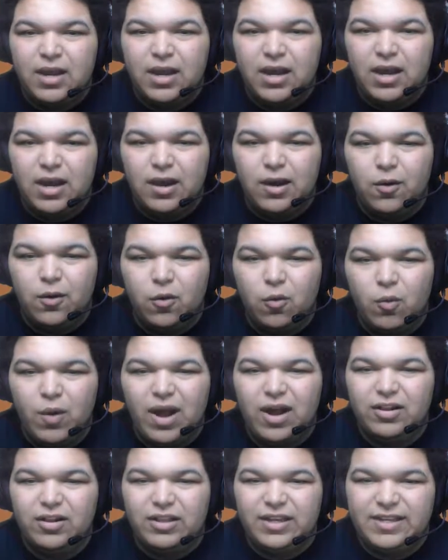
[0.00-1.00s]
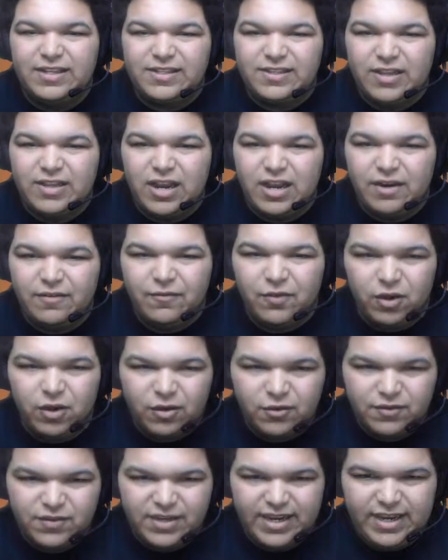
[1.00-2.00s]
uh, while it's not
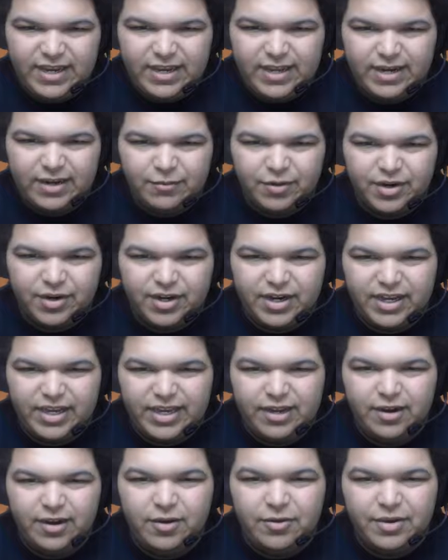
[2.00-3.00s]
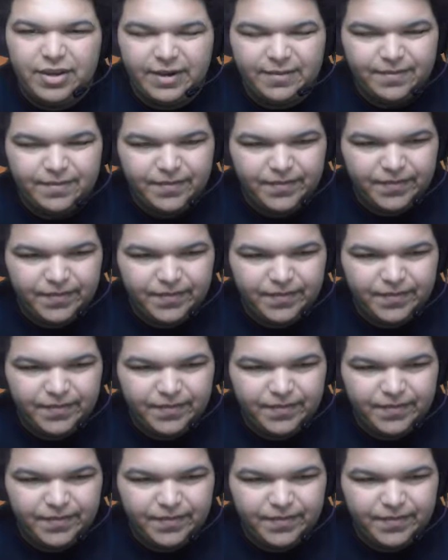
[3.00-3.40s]
evolved, and we're gonna get... Okay.